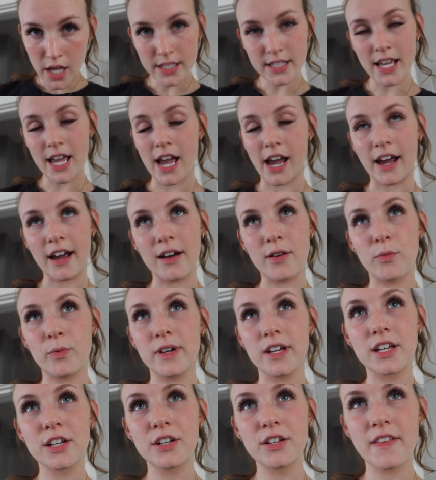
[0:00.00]
Yeah, we
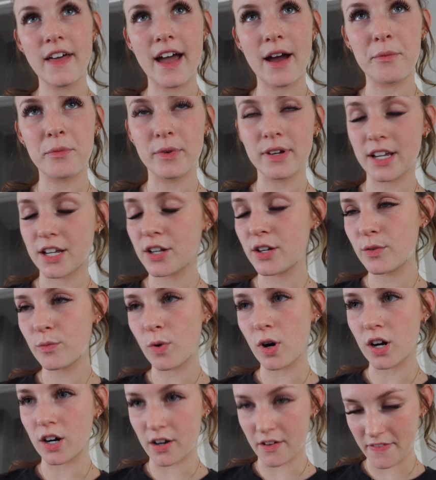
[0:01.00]
can do that. We can
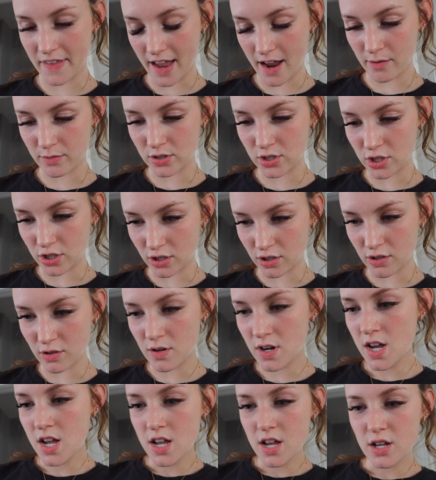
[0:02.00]
work on that one too.
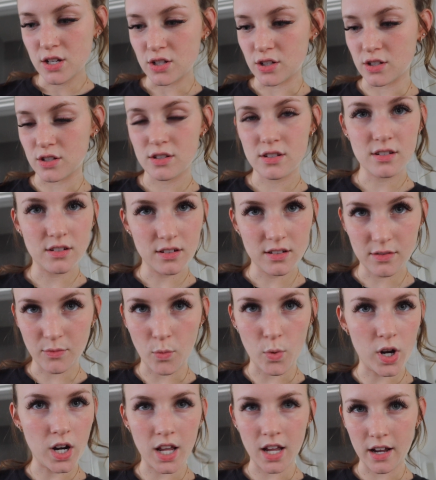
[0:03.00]
Just
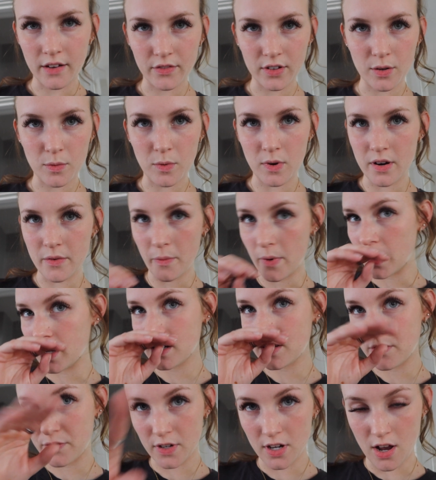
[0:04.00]
whatever one works
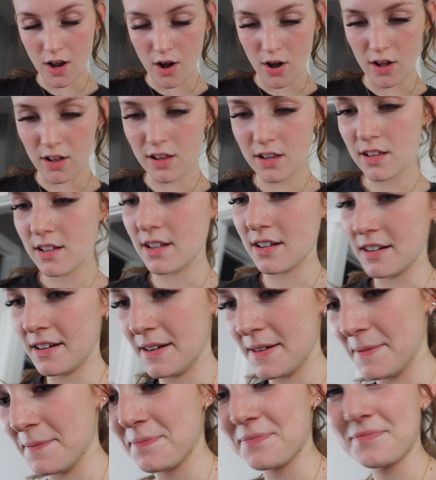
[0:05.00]
for y'all. All
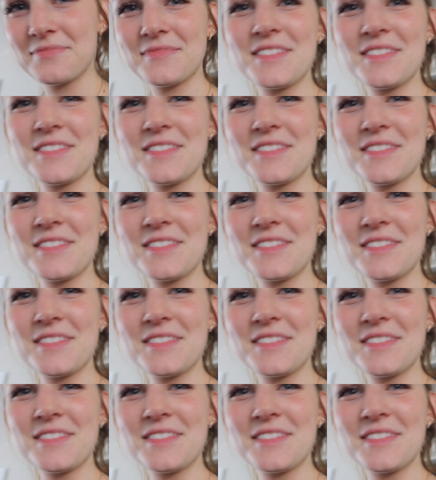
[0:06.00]
right.